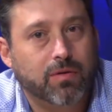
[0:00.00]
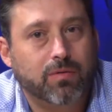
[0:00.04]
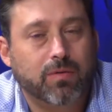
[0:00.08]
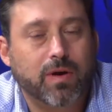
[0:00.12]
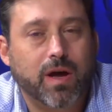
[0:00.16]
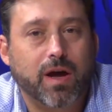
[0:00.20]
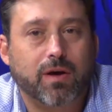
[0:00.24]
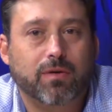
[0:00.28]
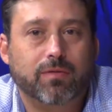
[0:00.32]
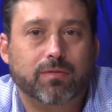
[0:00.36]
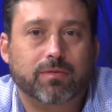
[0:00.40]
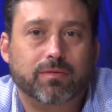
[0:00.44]

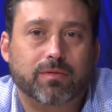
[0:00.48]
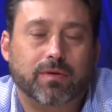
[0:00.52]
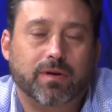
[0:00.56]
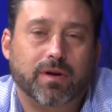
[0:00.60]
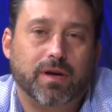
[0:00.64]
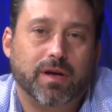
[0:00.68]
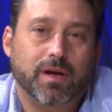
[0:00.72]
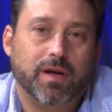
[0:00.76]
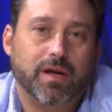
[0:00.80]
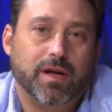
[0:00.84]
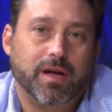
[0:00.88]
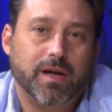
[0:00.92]
Well,
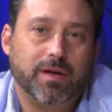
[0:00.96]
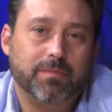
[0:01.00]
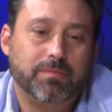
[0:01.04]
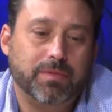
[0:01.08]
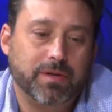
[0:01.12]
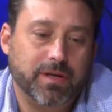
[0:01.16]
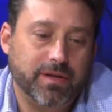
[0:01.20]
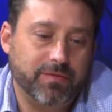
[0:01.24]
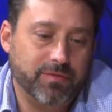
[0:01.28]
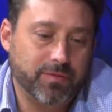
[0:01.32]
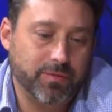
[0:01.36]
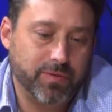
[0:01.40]
uh, I
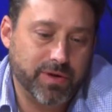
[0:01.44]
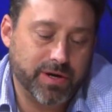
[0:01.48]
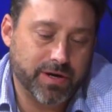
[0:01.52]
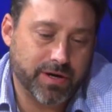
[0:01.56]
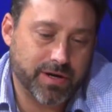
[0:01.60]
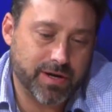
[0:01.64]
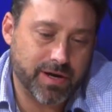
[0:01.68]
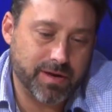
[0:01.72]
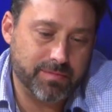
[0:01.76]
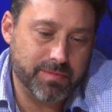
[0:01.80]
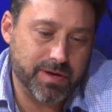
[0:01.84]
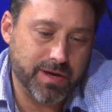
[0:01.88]
believe we are
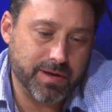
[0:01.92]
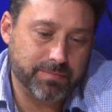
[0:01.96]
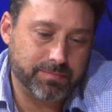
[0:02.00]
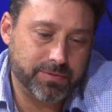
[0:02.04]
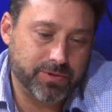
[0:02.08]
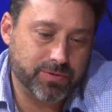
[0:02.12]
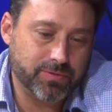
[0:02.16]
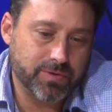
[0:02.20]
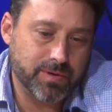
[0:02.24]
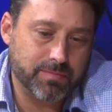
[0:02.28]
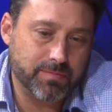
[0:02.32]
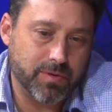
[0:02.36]
coming
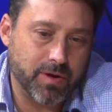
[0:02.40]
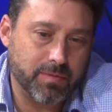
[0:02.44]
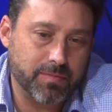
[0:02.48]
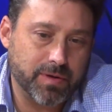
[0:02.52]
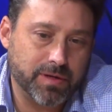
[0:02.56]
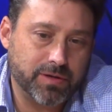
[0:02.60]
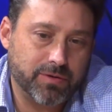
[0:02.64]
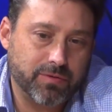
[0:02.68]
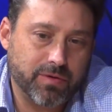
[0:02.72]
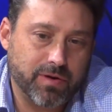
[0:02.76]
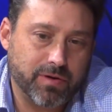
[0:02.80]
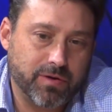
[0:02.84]
up to a
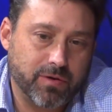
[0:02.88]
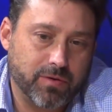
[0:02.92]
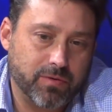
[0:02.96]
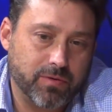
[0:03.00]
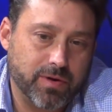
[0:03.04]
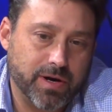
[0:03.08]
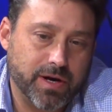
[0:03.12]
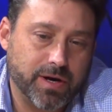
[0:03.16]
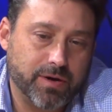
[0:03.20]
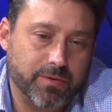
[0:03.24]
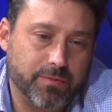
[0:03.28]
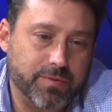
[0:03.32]
moment
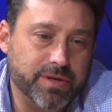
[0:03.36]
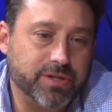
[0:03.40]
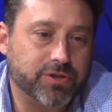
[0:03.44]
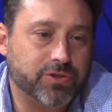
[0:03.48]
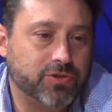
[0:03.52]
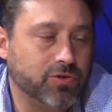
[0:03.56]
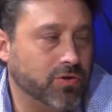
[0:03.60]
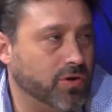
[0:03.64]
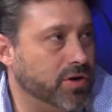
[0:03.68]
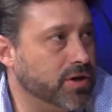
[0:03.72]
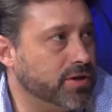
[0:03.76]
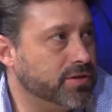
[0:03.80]
where
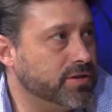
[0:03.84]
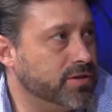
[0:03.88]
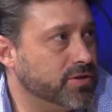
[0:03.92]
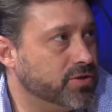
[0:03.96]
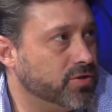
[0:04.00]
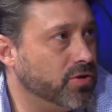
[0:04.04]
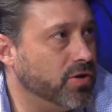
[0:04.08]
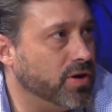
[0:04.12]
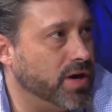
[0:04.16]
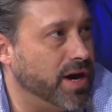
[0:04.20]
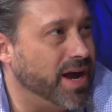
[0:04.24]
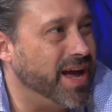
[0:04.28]

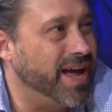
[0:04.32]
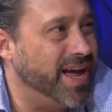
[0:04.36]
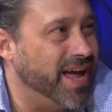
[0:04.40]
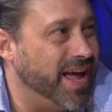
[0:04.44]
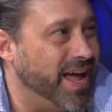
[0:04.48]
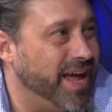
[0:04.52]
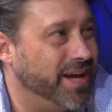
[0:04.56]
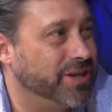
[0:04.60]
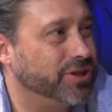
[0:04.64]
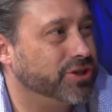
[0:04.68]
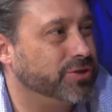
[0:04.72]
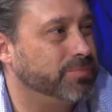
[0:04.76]
resources or uh,
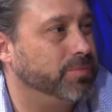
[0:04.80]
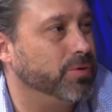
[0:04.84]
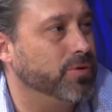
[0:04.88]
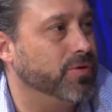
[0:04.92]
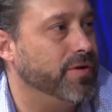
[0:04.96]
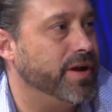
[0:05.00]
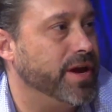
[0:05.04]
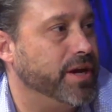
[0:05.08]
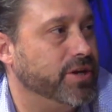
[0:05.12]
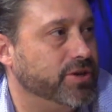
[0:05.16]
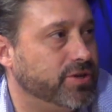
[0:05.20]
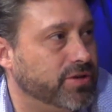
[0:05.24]

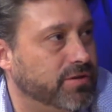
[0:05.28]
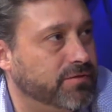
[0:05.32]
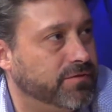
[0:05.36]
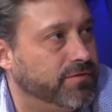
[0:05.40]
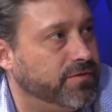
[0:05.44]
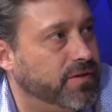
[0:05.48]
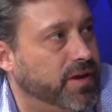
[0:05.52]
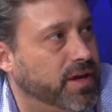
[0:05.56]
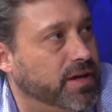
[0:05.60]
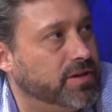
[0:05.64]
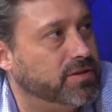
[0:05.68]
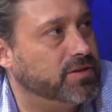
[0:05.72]
exploration
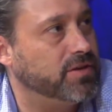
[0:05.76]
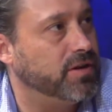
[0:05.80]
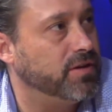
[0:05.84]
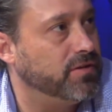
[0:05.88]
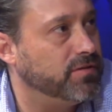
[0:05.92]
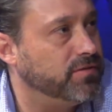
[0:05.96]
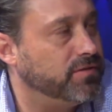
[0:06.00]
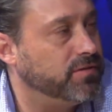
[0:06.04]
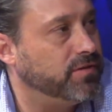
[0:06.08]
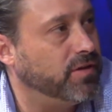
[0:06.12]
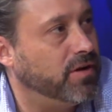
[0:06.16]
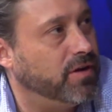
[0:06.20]
phase
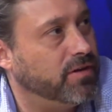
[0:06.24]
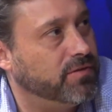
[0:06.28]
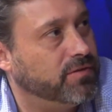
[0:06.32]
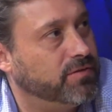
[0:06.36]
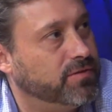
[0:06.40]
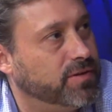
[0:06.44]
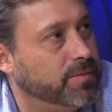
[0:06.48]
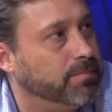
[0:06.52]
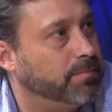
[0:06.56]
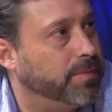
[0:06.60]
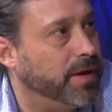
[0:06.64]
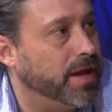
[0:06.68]
of,
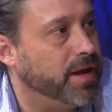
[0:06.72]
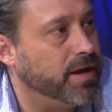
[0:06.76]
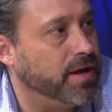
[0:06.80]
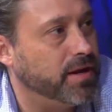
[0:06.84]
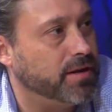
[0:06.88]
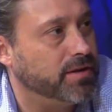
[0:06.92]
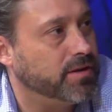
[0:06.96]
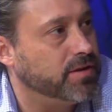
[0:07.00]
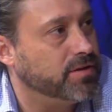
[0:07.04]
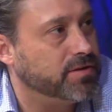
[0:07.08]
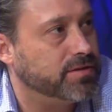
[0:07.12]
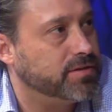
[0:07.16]
of the
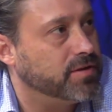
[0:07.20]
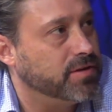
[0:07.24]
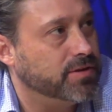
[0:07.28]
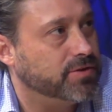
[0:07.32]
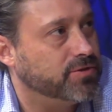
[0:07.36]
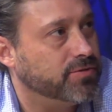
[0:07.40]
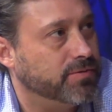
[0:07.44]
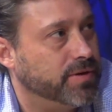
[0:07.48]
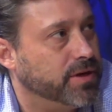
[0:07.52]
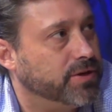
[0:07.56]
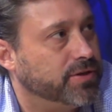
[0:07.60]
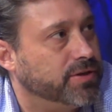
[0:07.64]
planet it's,
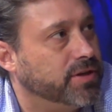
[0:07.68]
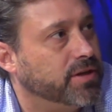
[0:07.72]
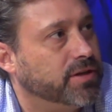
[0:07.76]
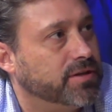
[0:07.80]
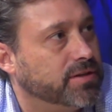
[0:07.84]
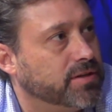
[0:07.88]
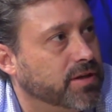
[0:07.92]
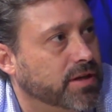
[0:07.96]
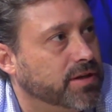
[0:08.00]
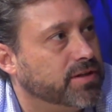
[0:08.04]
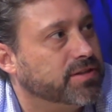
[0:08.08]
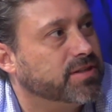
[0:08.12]
it's reaching
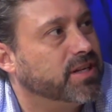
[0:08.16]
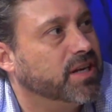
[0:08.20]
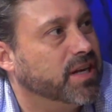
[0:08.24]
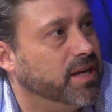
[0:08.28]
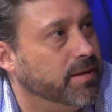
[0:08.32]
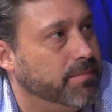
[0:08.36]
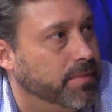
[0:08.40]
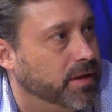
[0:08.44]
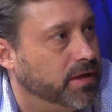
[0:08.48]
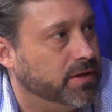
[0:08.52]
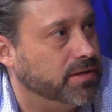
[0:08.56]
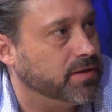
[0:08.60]
its, its
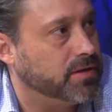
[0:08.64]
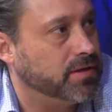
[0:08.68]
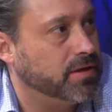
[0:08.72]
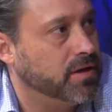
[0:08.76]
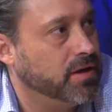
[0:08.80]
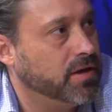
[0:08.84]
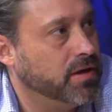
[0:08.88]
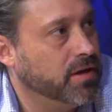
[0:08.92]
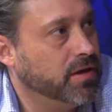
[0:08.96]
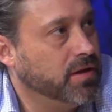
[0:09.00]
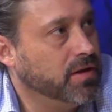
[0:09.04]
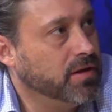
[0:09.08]
limit.
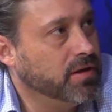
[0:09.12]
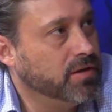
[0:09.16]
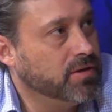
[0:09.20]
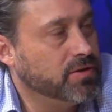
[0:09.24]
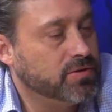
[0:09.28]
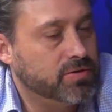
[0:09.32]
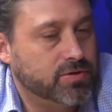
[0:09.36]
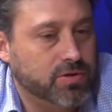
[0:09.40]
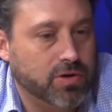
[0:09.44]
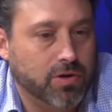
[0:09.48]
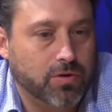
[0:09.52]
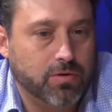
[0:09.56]

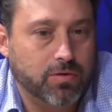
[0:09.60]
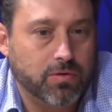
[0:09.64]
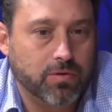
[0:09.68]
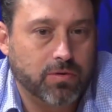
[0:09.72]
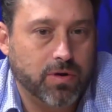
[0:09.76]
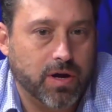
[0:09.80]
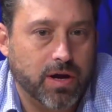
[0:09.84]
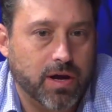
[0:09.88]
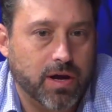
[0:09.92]
So